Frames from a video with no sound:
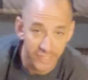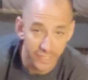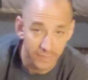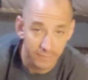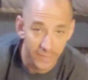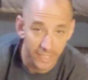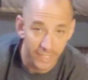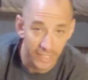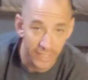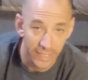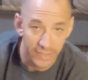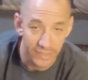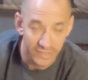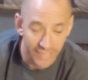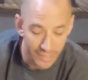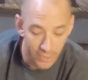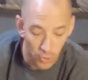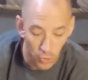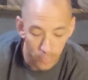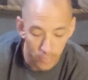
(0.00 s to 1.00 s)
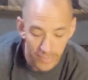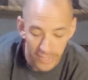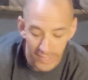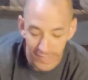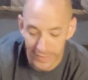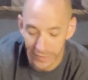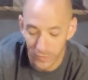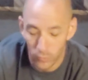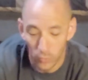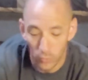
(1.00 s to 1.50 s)
in my get home
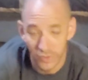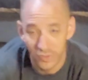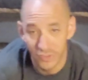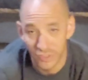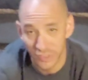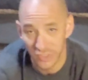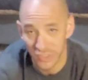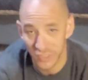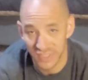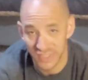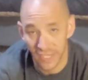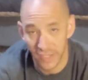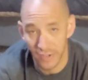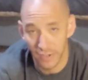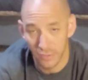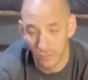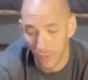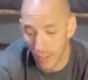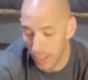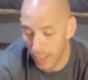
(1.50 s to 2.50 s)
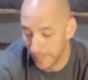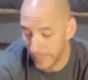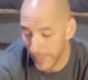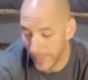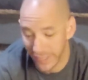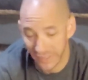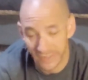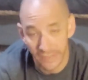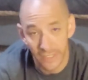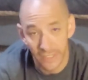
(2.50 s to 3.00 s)
bag. One just a standard
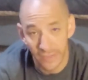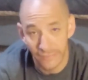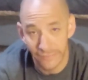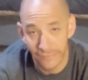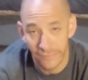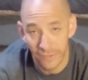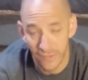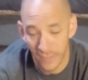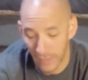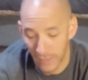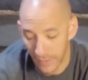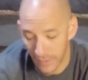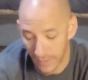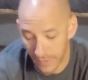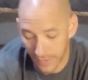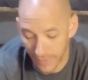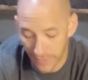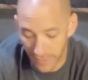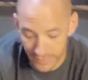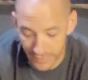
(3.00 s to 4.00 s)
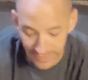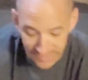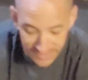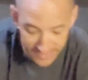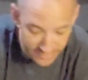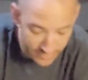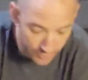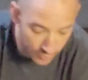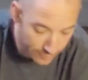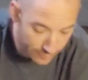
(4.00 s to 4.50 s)
lockback knife. This
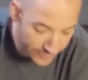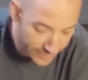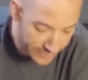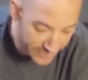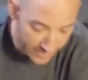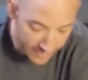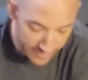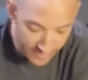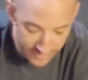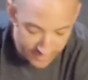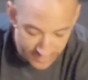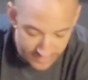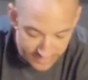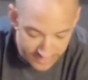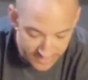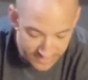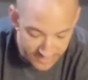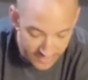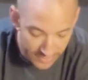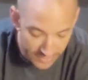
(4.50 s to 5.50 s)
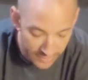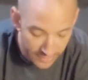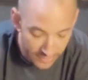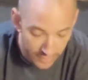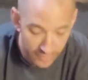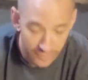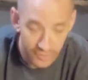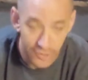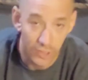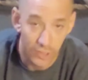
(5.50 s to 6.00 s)
is good because,
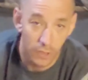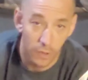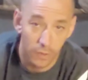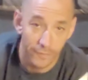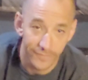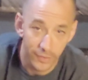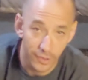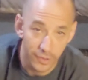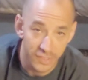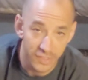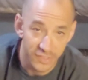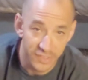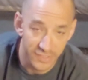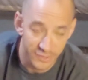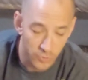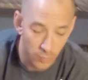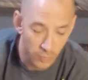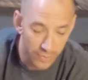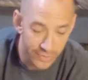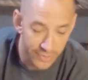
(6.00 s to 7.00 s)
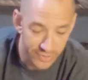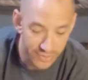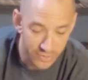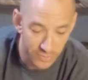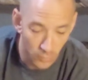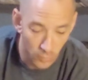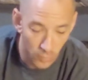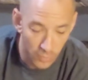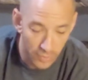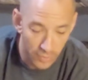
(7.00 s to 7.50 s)
if you're in a
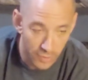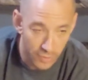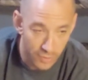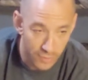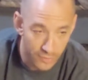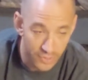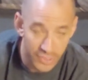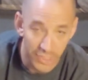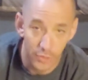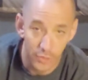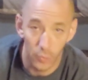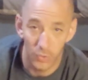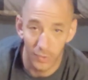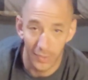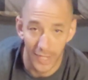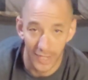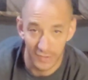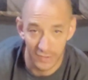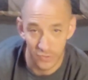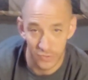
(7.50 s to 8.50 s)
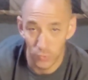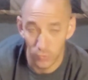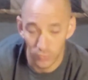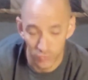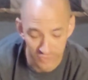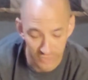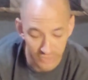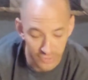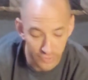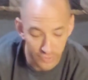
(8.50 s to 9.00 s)
situation where you need to rely on the
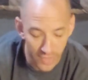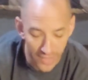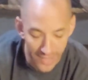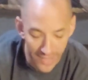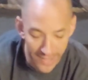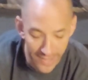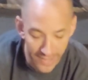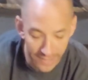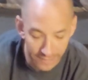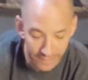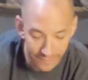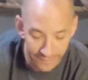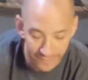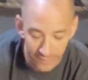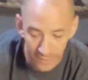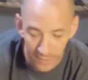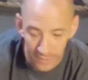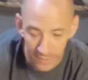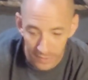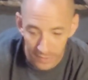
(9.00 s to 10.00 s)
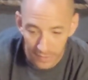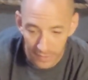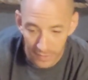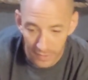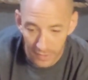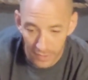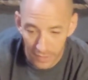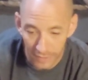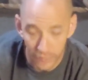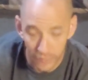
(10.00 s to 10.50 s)
tools that you have,
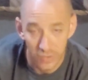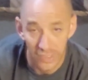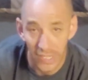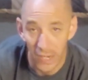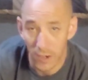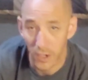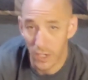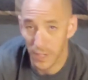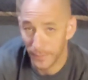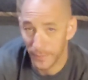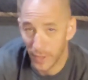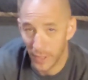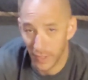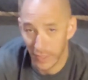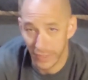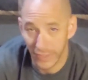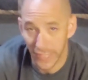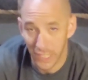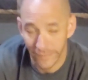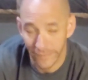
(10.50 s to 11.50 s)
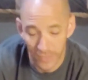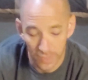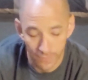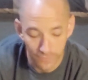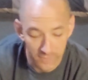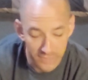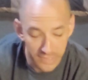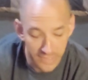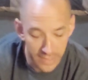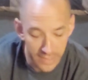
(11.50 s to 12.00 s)
if you carry a pocket knife
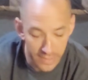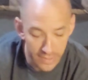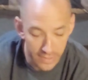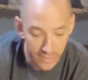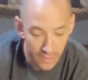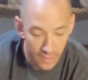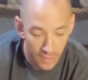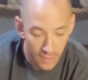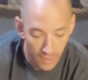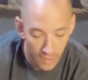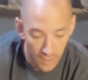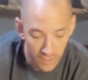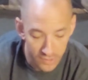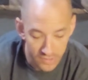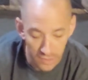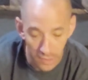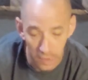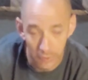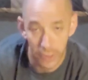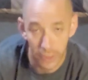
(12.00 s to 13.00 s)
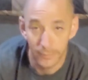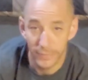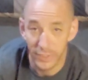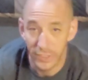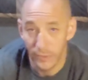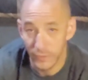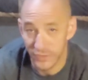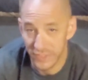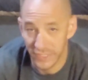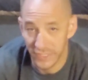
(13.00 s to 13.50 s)
every day, odds are you're going to be
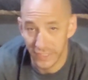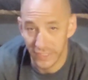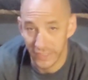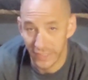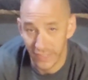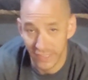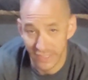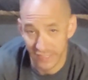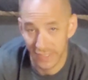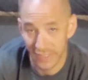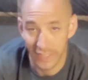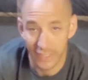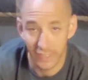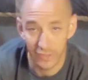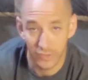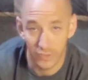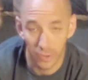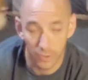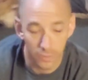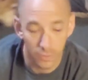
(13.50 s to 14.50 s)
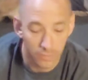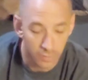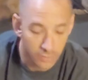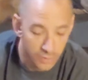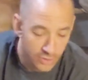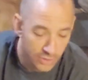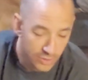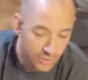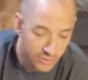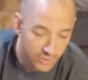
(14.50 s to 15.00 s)
using it and it's going to get dull.
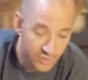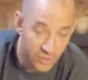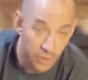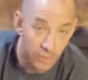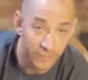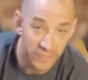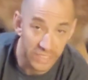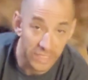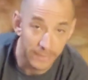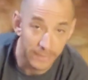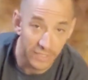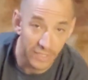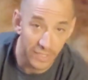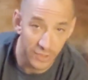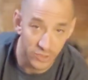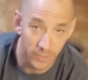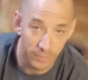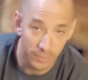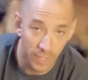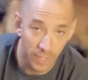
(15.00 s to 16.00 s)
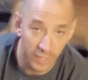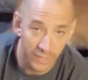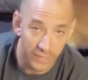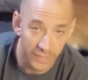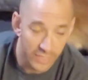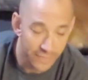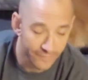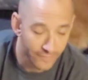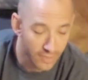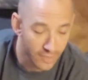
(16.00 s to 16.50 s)
So if you keep an extra pocket
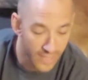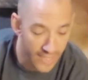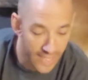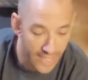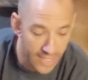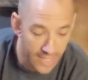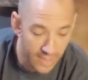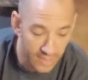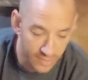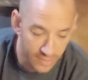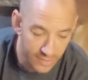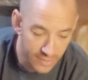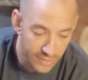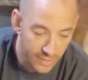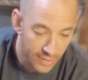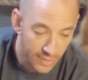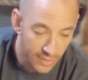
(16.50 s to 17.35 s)
knife on hand,